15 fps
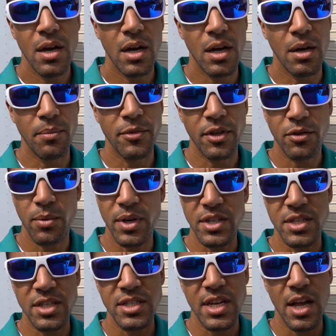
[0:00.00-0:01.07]
um, the
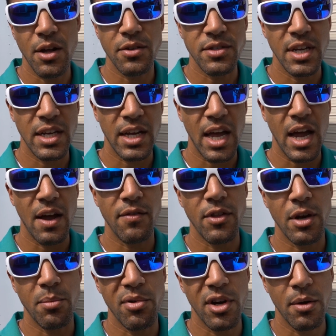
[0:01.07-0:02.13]
26 gallon tank I have
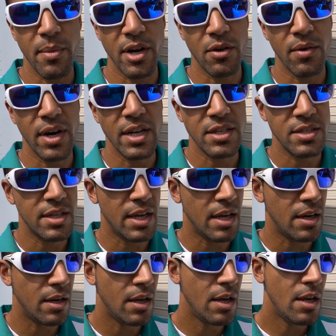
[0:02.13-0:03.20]
that I put on my
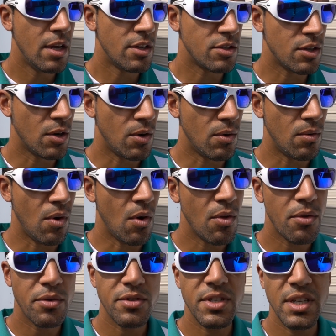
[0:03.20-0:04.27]
grandstand so all
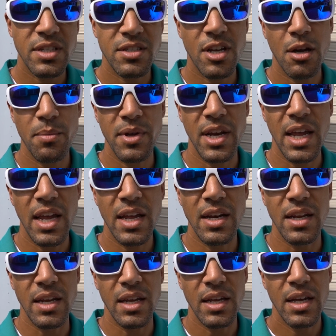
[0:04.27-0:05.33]
those things come in
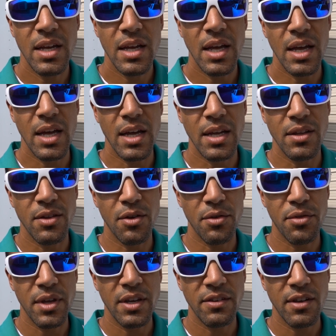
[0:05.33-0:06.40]
handy and they're
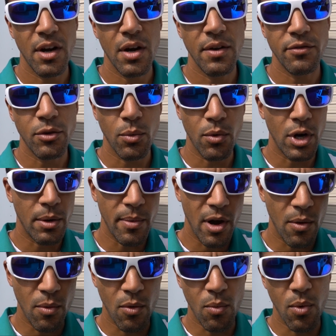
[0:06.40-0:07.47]
things I don't have to worry
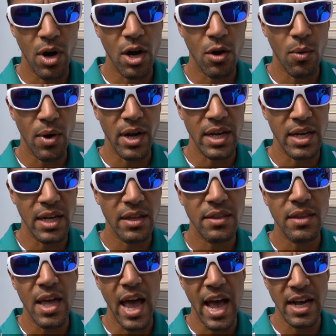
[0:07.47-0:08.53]
about well where do I get
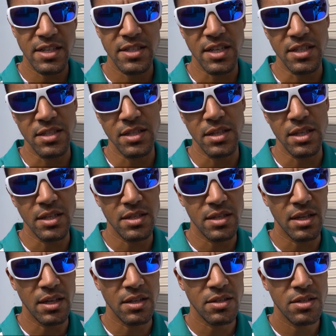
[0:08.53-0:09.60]
access to these
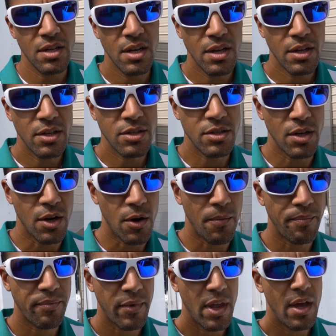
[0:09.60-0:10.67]
things so
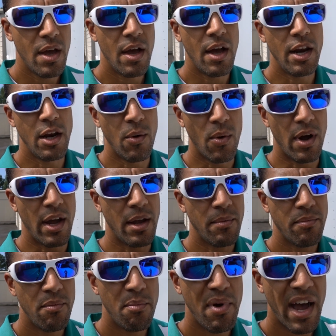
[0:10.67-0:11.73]
anyway,
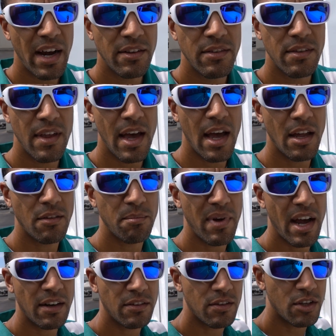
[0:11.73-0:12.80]
back to that,
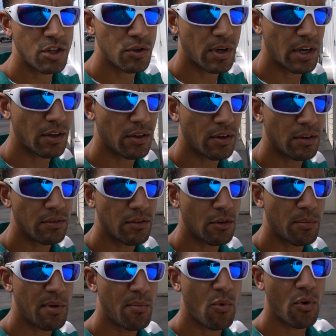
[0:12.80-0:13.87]
back to the trailer.
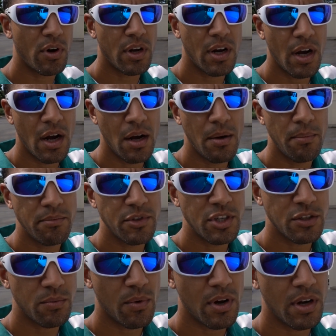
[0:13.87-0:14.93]
There'll be more to come.
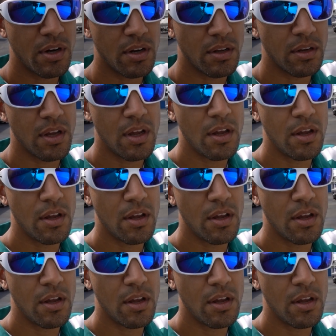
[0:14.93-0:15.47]
Just wanted to,